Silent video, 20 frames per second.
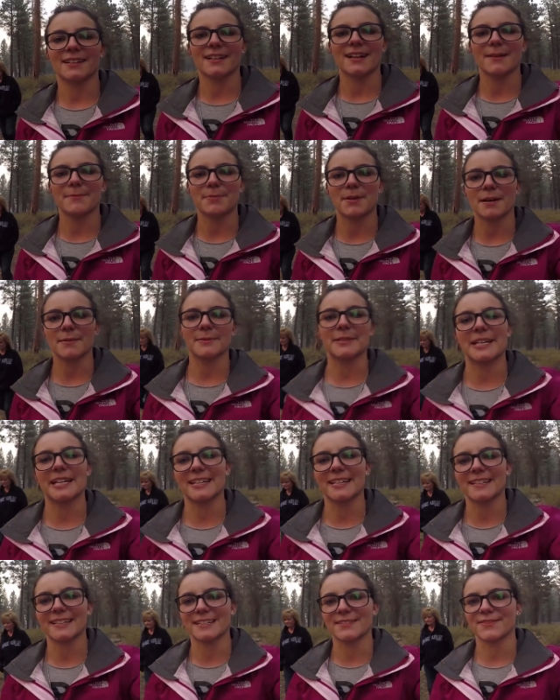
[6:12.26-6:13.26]
Alright, probably
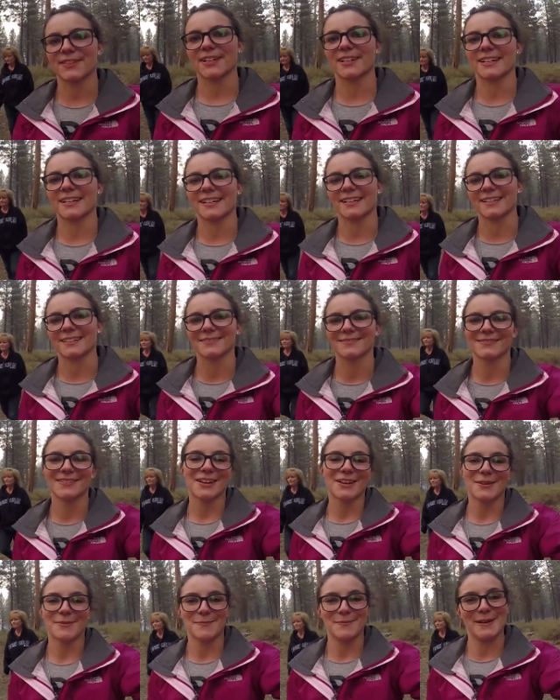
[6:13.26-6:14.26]
ending this vlog here.
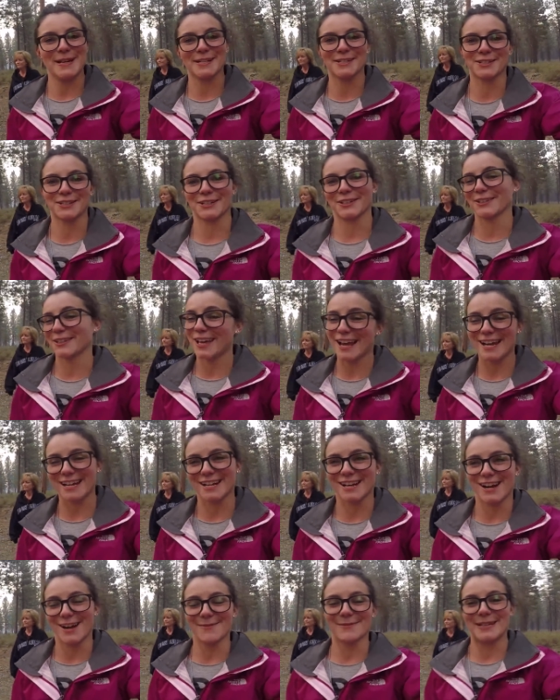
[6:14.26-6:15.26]
Make sure to like,
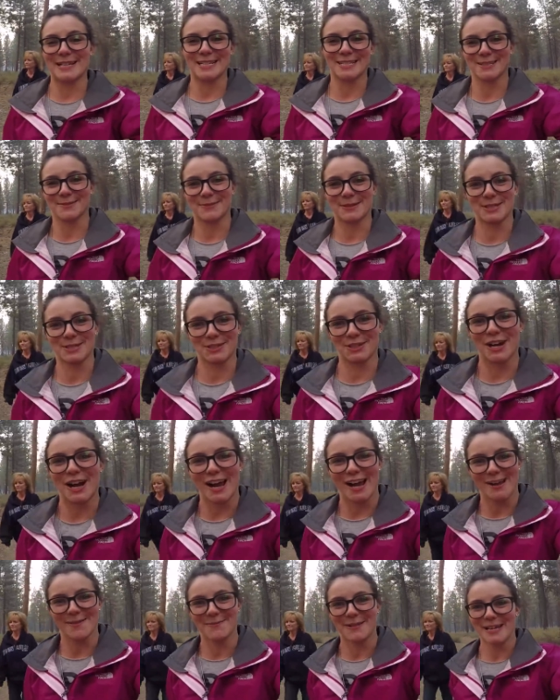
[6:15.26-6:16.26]
comment, and
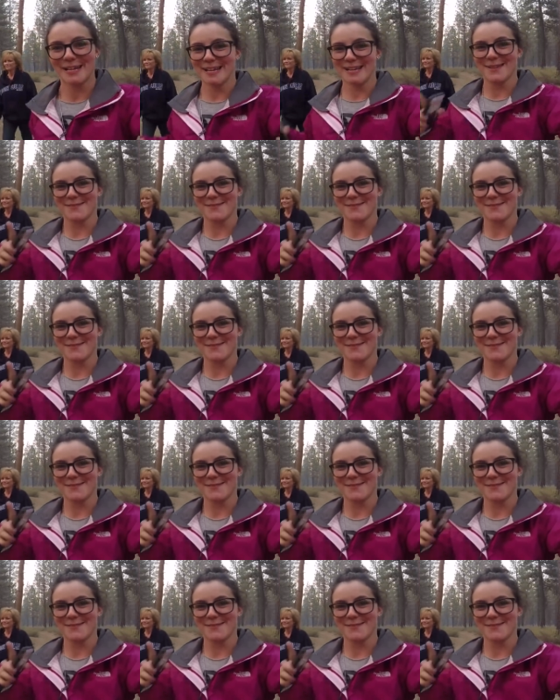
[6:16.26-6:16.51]
subscribe.